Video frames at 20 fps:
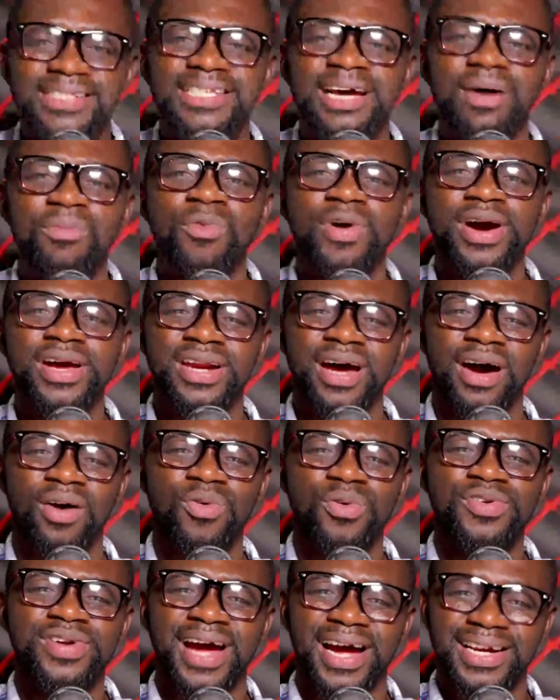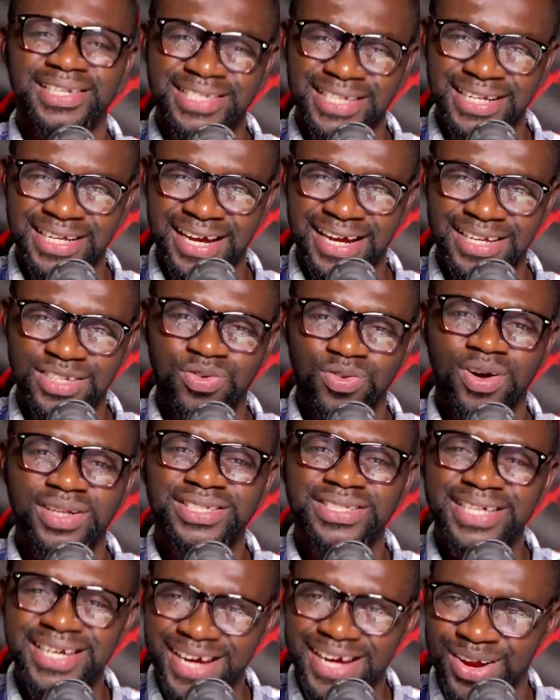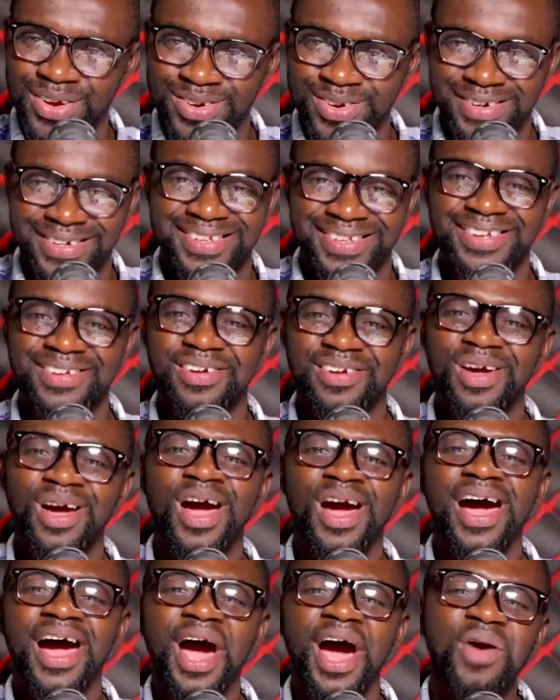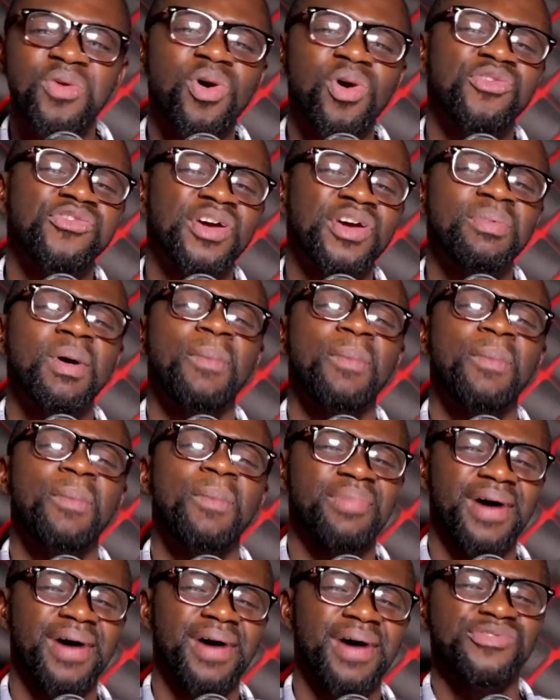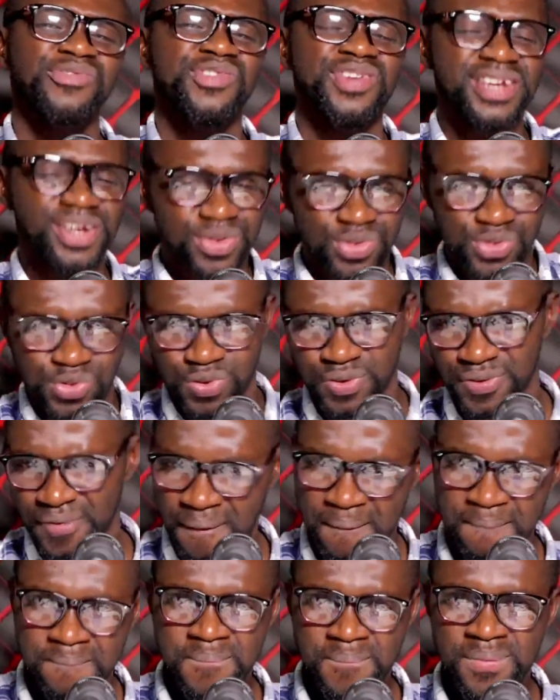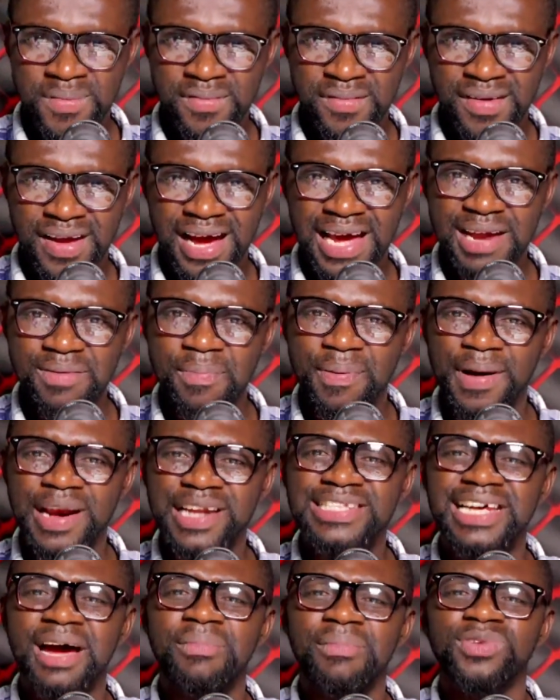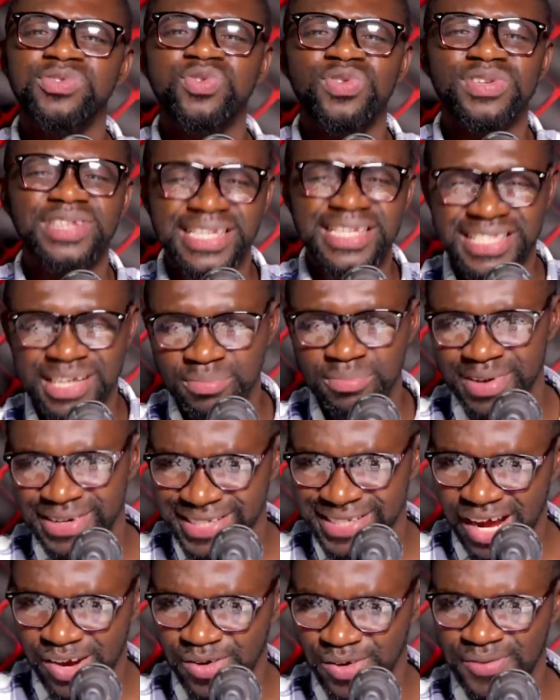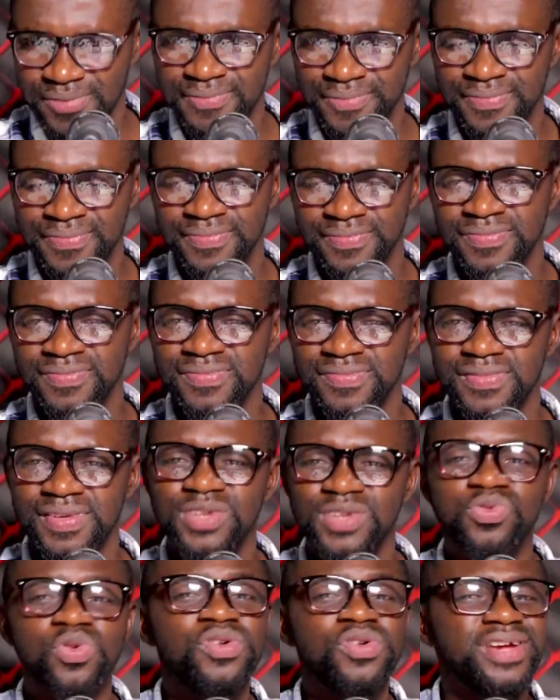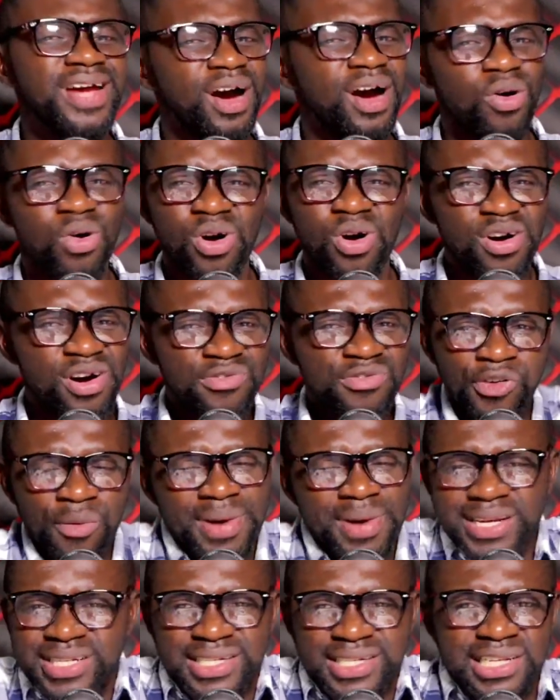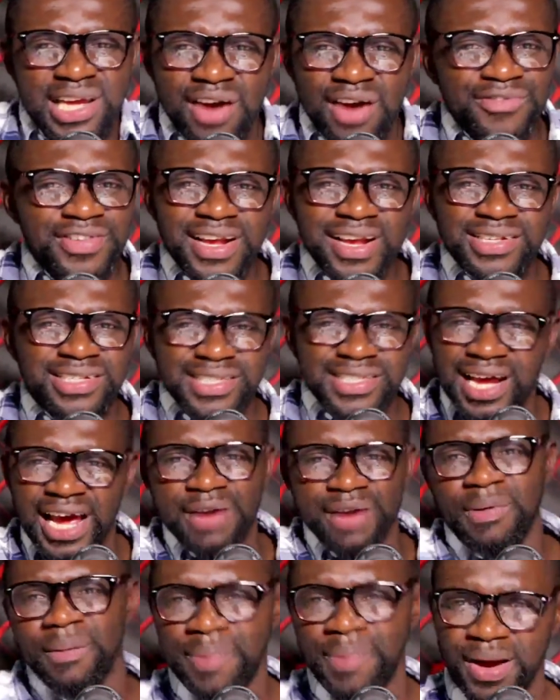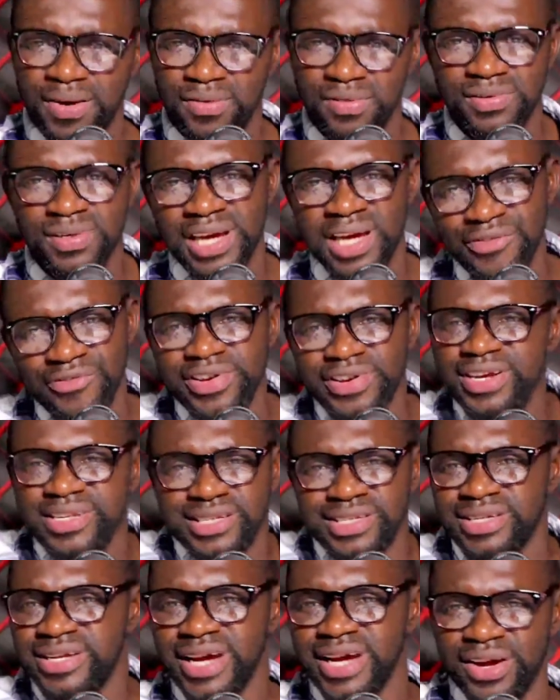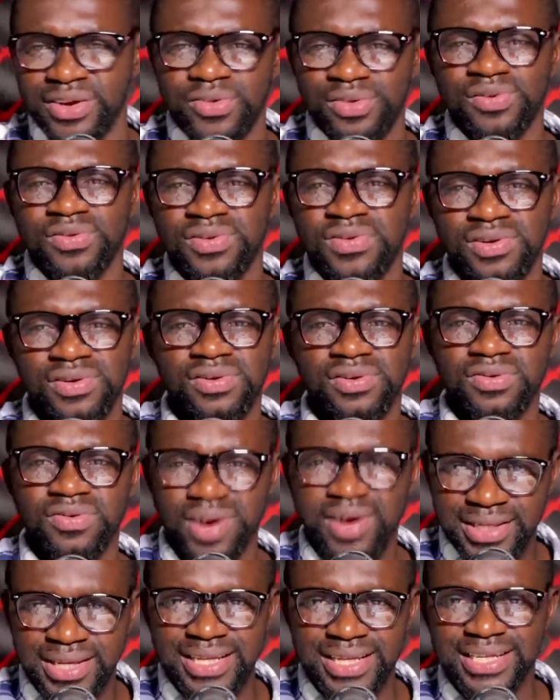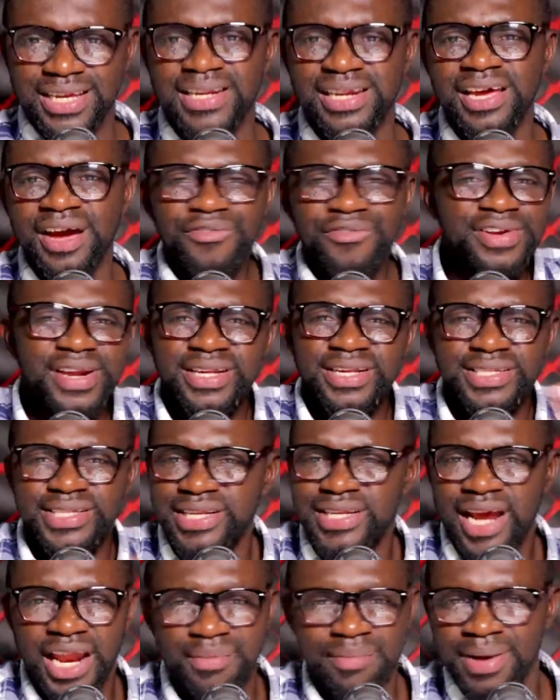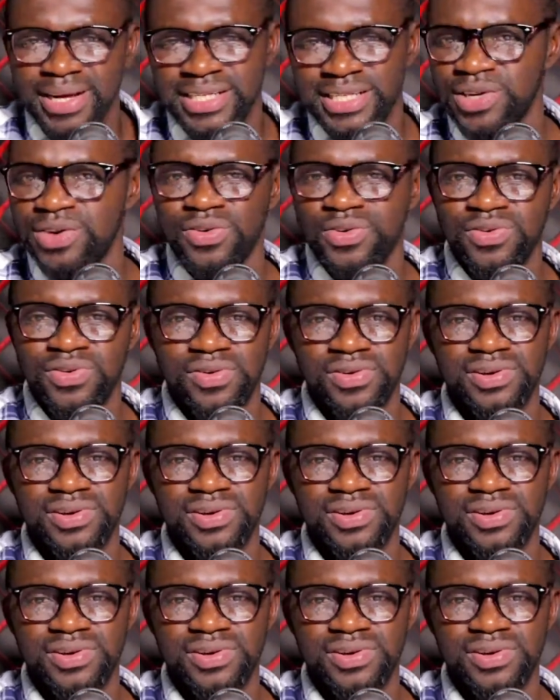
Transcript: some way na uni ate, enti wate ya. Enu ofre ba pane ba ne video no so. Ne ba pane sa abe tu the same way jano. Enti uni ya information, ni evidence ni ya papa no. Ni evidence ni ya no. What I say? Ni evidence ni ya na machira wano.